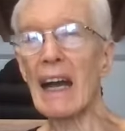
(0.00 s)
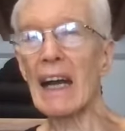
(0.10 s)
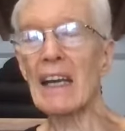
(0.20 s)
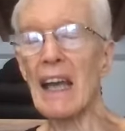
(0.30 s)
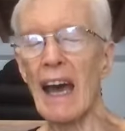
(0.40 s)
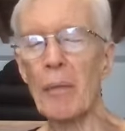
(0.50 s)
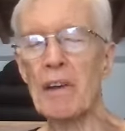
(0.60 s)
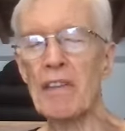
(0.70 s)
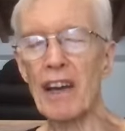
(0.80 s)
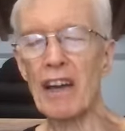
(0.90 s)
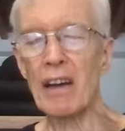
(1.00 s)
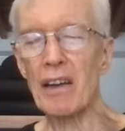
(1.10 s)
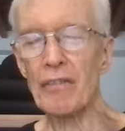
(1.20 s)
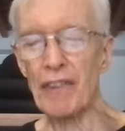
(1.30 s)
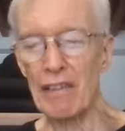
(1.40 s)
can help me fig
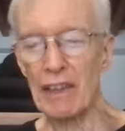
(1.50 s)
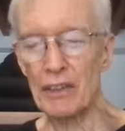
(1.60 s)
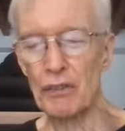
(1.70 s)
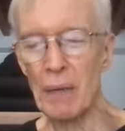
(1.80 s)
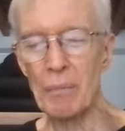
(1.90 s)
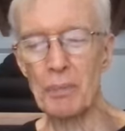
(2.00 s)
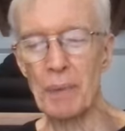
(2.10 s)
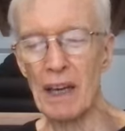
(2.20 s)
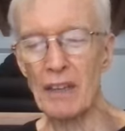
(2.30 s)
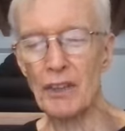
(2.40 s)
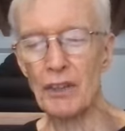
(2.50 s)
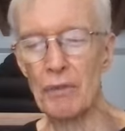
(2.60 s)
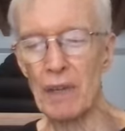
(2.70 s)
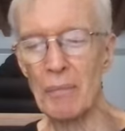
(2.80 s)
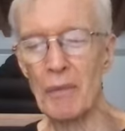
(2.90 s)
figure out the dream is because the
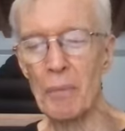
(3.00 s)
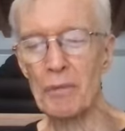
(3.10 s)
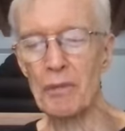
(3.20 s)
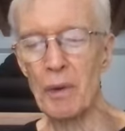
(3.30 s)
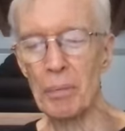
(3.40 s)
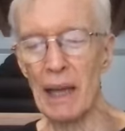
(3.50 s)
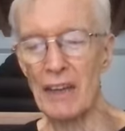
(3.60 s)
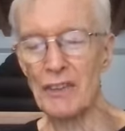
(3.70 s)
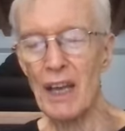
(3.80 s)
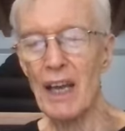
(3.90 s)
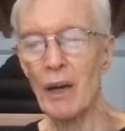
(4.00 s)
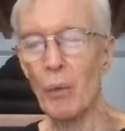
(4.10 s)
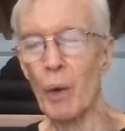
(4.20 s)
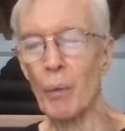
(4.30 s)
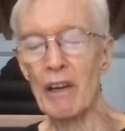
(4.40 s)
dream comes from a place
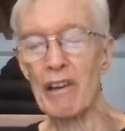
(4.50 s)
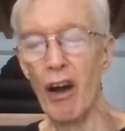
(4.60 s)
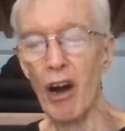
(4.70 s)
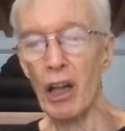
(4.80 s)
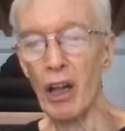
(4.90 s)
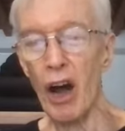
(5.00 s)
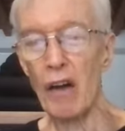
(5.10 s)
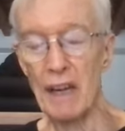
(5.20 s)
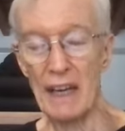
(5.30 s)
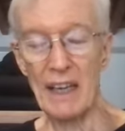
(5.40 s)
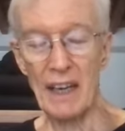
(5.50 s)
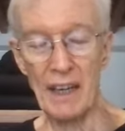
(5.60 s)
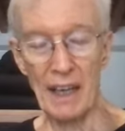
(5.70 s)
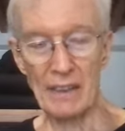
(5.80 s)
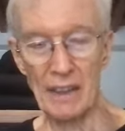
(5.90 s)
where we are all already
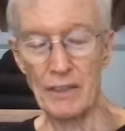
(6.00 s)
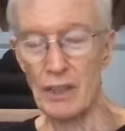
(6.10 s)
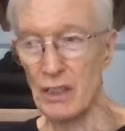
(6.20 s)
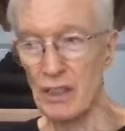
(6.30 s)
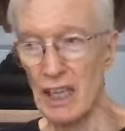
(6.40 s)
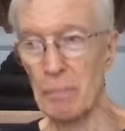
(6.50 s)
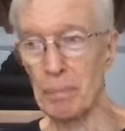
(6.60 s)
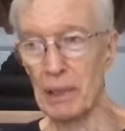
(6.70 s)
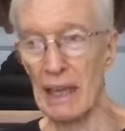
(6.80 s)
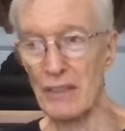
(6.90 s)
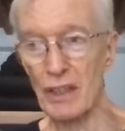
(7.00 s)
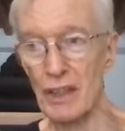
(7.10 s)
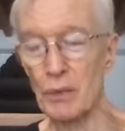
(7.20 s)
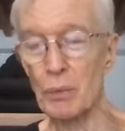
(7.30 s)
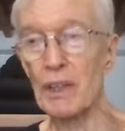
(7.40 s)
connected. It's a deep place
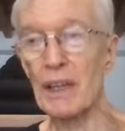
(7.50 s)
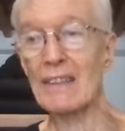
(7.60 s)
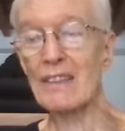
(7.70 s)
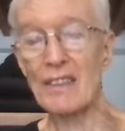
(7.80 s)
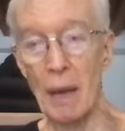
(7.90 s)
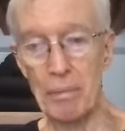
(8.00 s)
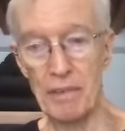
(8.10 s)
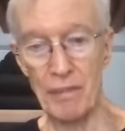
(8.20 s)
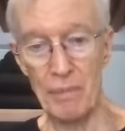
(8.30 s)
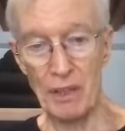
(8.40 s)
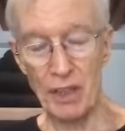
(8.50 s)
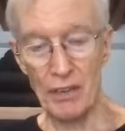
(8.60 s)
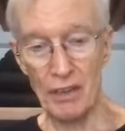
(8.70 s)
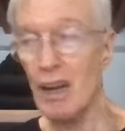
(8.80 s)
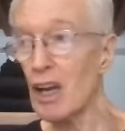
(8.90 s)
in us. We're not separate from each
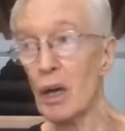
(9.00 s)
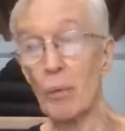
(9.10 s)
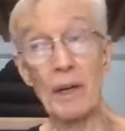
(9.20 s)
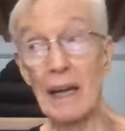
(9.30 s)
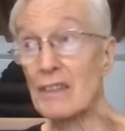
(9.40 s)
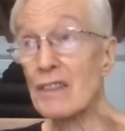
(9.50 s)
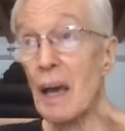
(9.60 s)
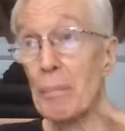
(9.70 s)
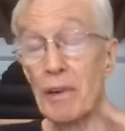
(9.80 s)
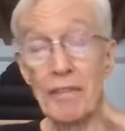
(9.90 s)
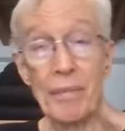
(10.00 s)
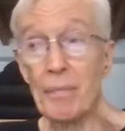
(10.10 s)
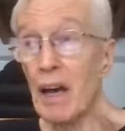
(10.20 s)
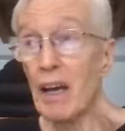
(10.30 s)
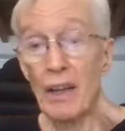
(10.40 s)
other. We're not separate
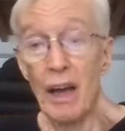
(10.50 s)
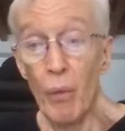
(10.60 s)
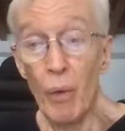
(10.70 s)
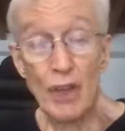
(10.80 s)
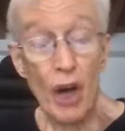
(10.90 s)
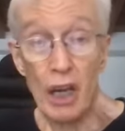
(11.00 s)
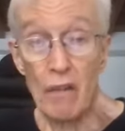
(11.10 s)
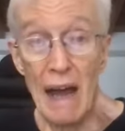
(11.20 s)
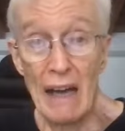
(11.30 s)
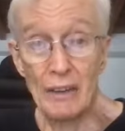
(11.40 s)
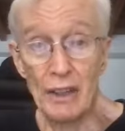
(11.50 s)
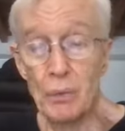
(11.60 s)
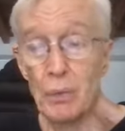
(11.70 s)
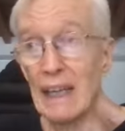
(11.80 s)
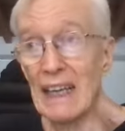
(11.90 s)
from what's all around
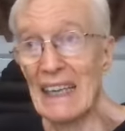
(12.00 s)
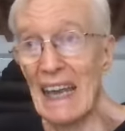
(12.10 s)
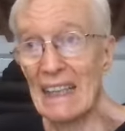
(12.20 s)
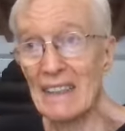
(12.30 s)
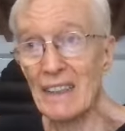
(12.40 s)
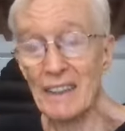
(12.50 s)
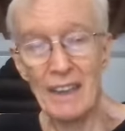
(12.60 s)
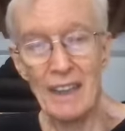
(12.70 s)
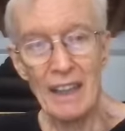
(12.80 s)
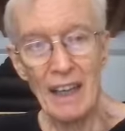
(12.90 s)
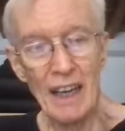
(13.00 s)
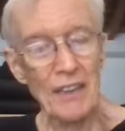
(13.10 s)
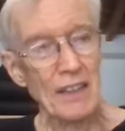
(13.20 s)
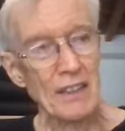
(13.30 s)
us. We're connected. And this